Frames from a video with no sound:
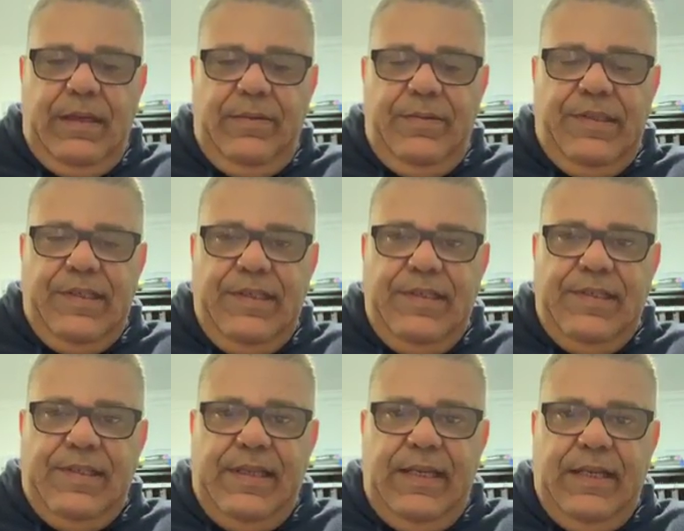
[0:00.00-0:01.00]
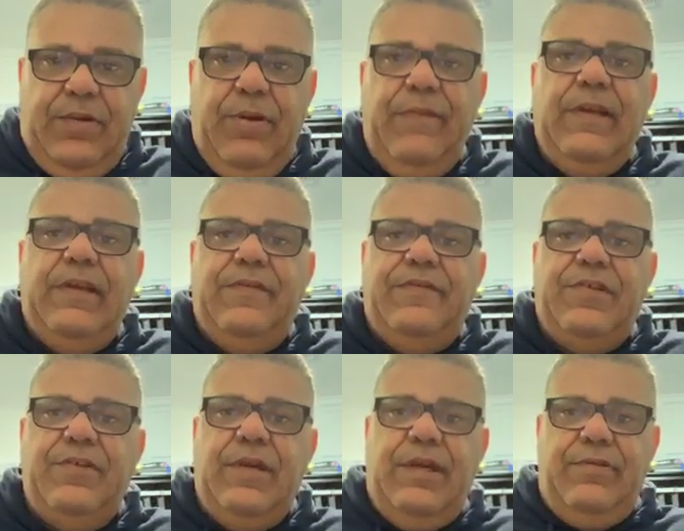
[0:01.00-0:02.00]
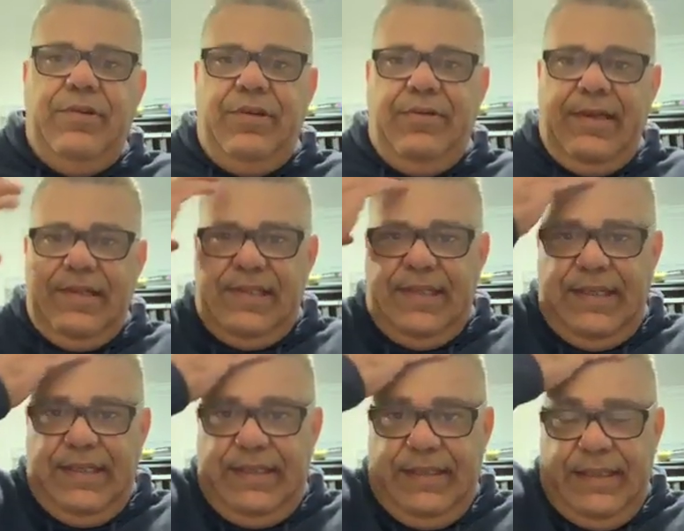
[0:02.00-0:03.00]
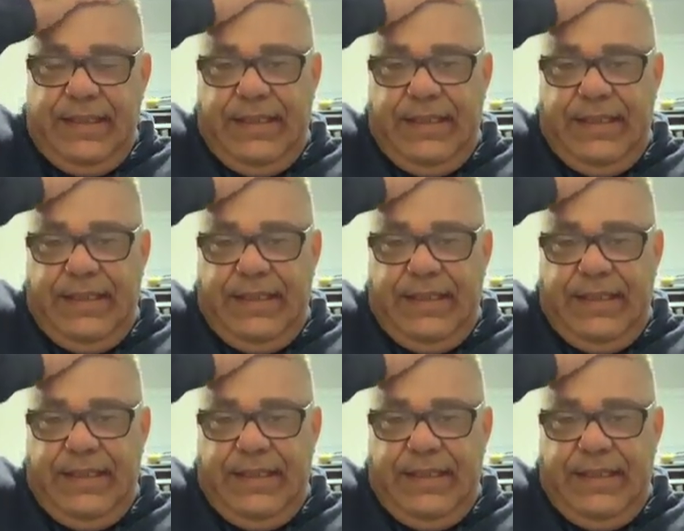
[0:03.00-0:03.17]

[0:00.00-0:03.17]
which is the equivalent of 200 USD